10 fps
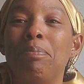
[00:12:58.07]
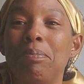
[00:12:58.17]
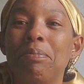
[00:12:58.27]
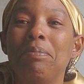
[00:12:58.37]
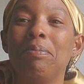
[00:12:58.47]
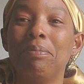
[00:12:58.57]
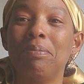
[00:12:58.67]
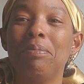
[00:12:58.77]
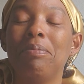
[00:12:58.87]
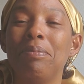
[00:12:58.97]

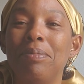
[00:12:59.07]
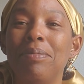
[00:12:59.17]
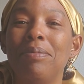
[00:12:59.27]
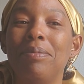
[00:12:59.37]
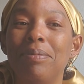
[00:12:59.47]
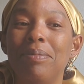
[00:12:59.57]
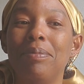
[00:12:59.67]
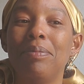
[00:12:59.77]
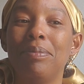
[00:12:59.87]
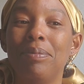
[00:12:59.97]

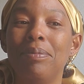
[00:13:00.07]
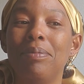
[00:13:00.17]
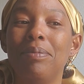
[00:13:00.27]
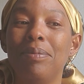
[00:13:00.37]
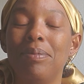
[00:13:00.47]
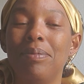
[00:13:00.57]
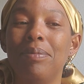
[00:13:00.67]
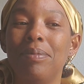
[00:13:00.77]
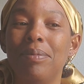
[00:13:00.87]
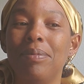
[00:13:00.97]

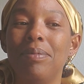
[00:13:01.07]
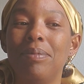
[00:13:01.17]
(no one is talking)